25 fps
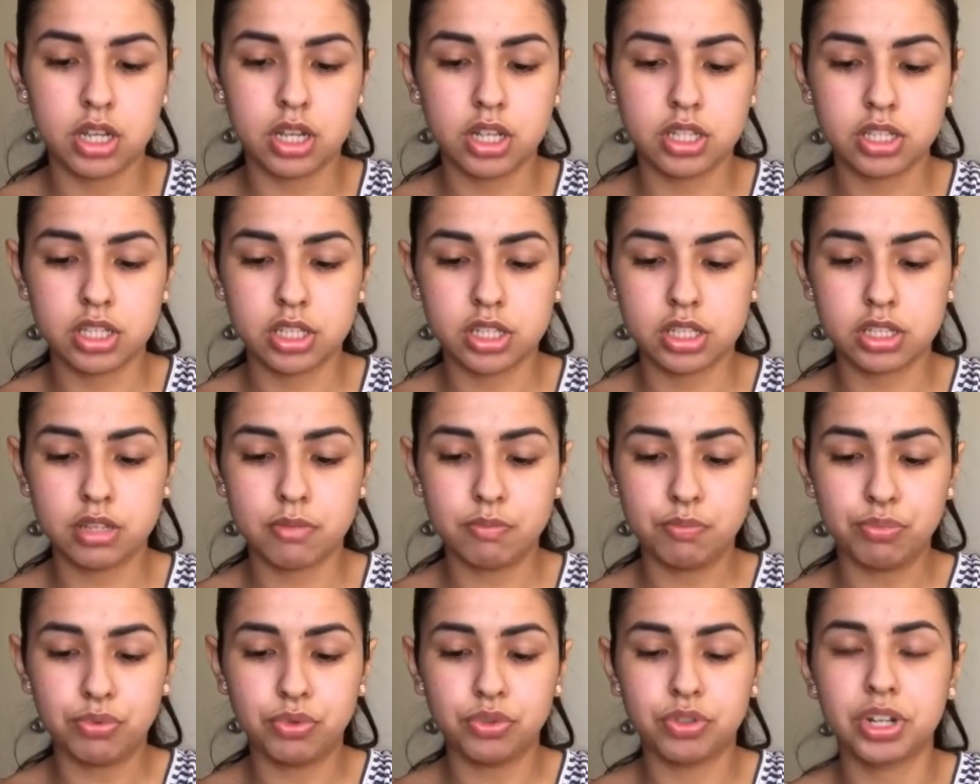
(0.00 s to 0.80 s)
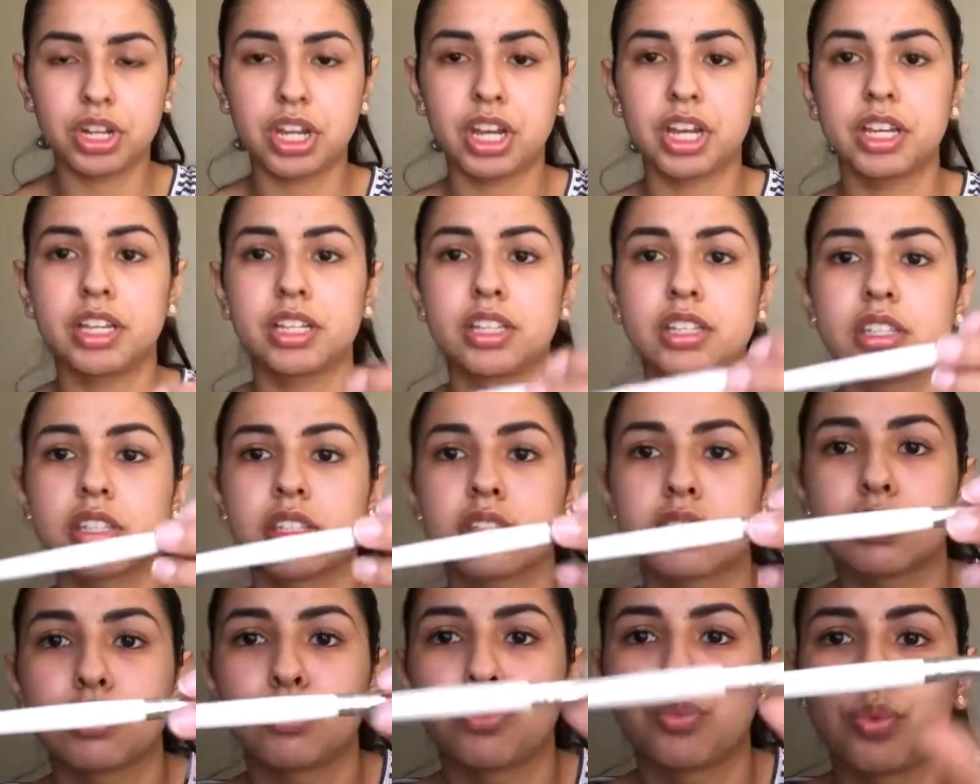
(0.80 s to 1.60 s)
It's a simple,
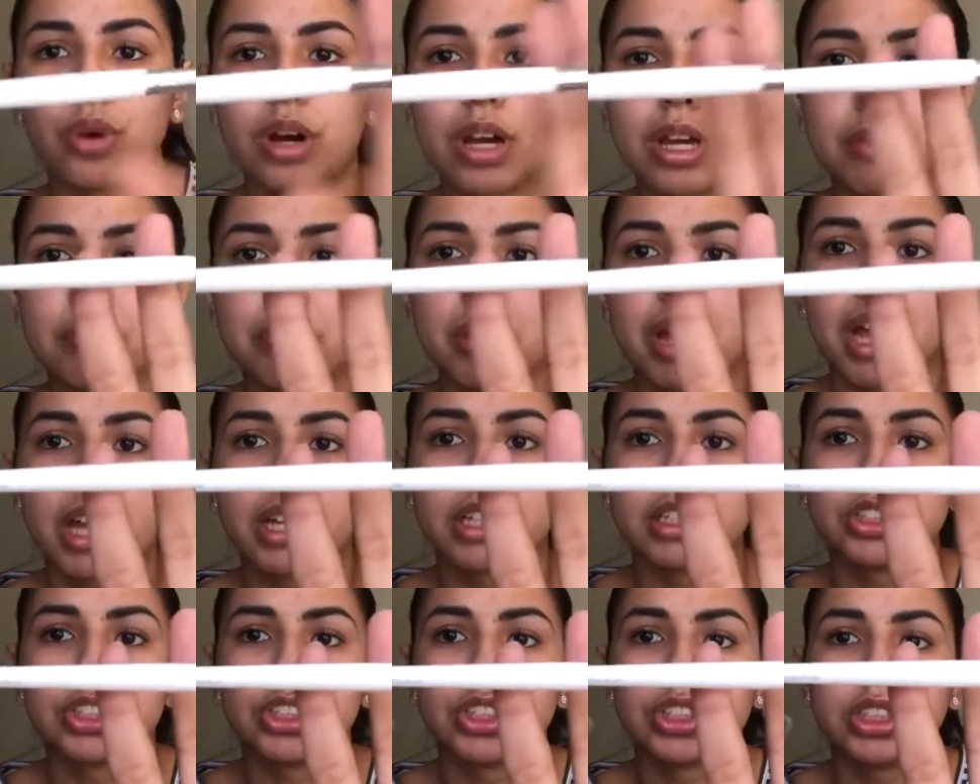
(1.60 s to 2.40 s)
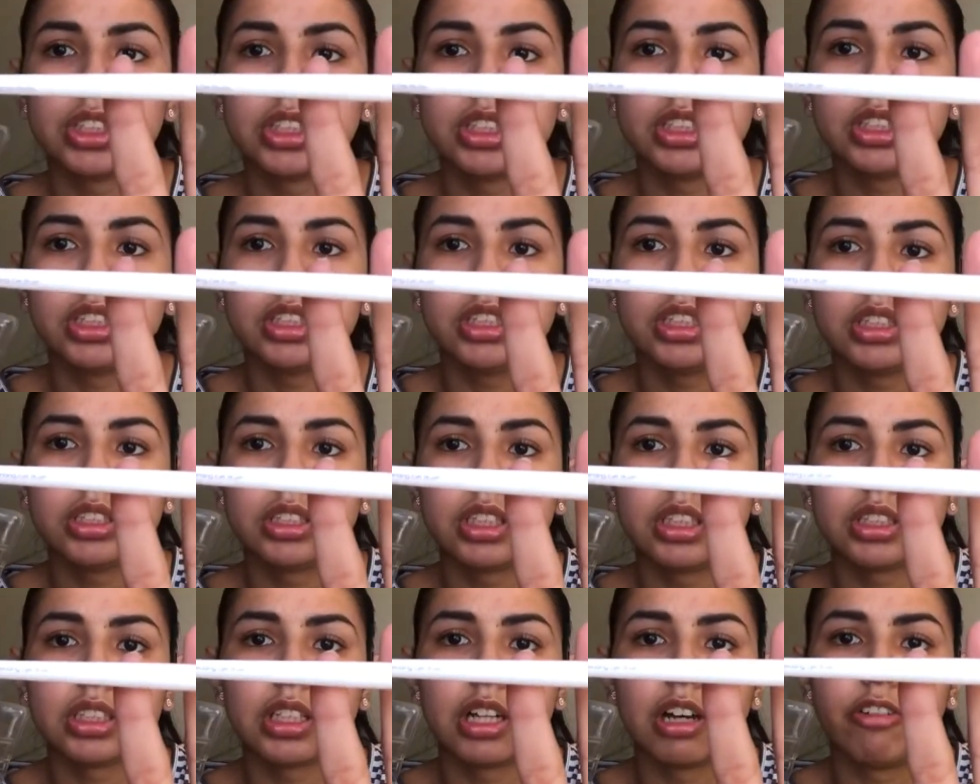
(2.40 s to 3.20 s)
nice white packaging. It
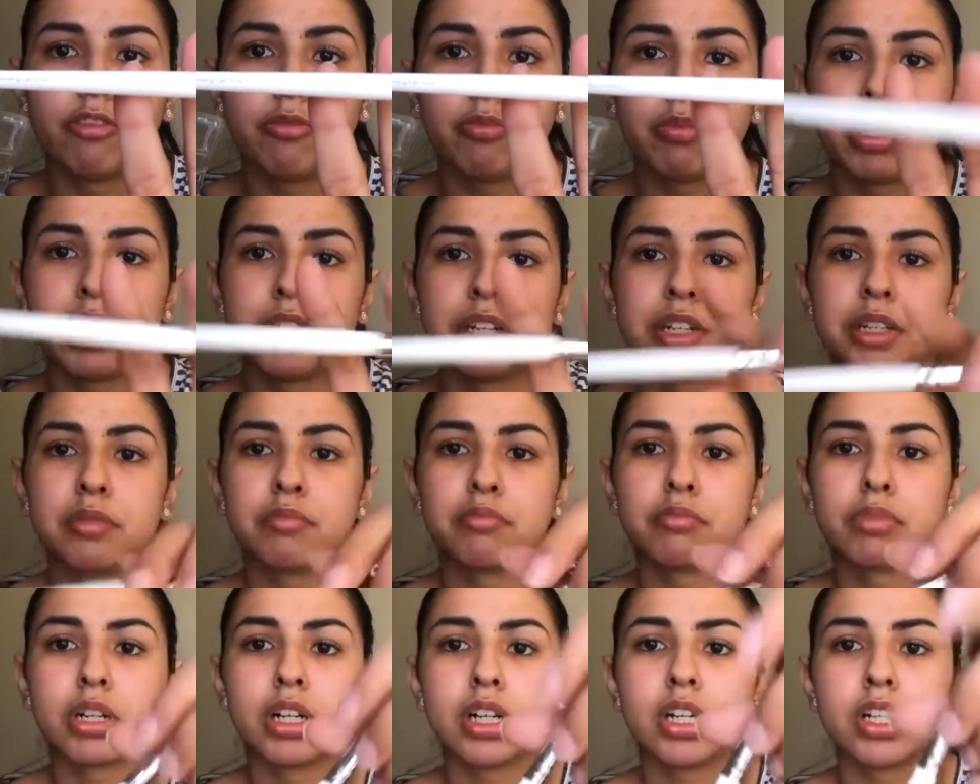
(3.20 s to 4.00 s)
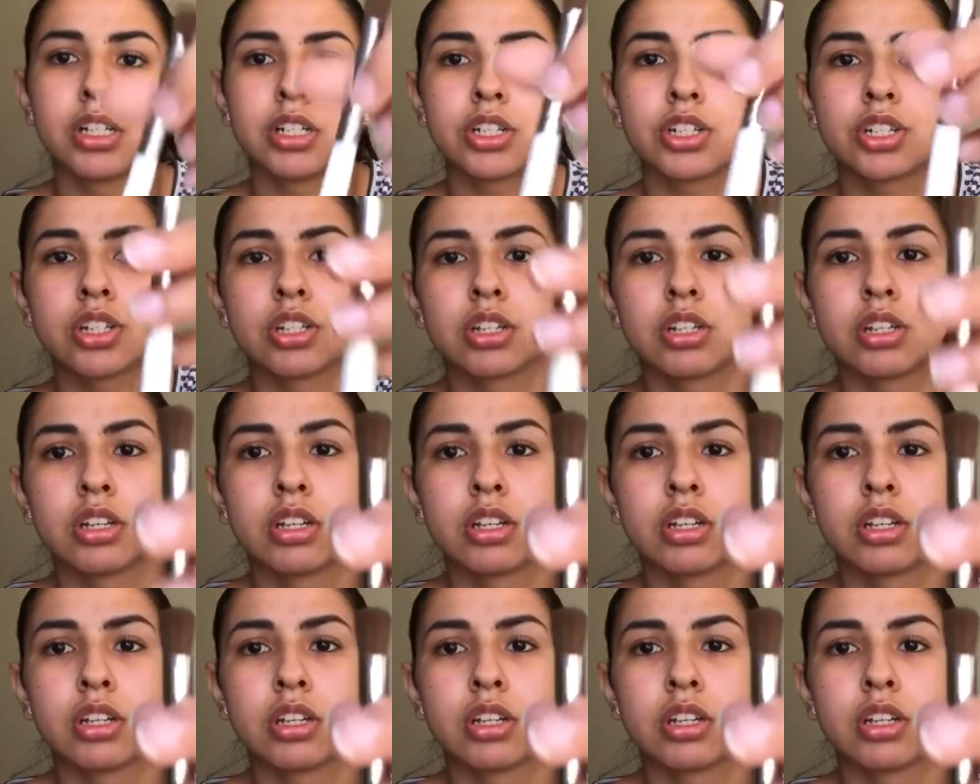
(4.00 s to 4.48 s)
says Elf blending brush.